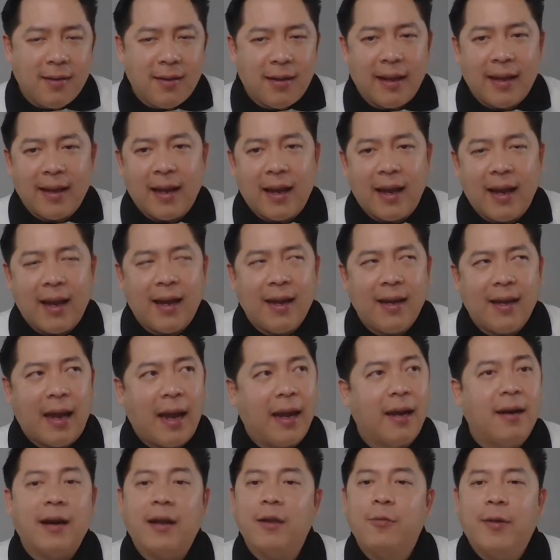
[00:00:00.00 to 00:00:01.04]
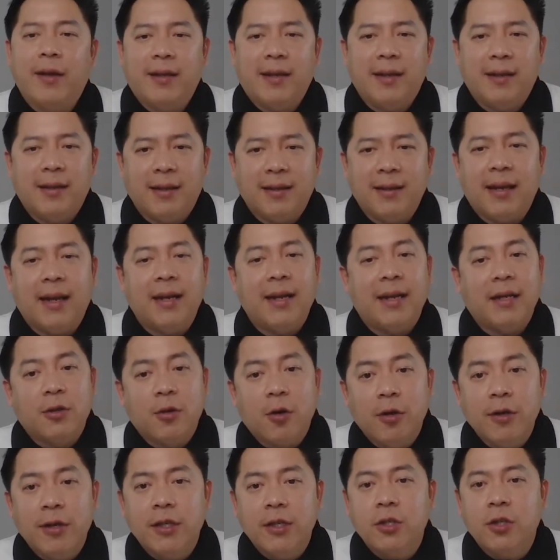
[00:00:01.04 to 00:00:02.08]
Like I, I graduated in
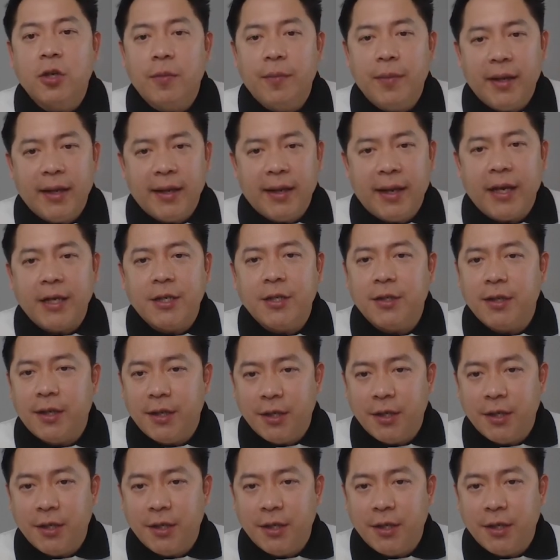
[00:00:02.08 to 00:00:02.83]
electronics communication